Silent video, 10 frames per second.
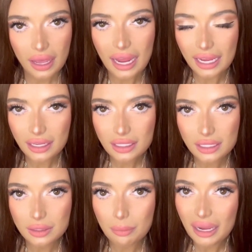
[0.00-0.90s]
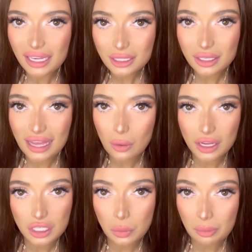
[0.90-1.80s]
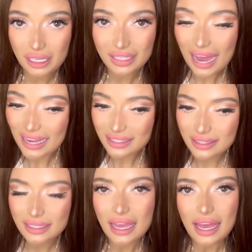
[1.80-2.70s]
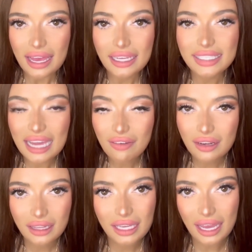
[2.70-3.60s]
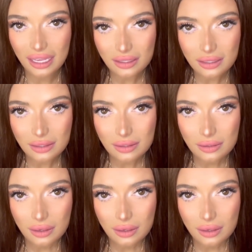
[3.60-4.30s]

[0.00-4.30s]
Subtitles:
And my answer to that question would be yes, it definitely is.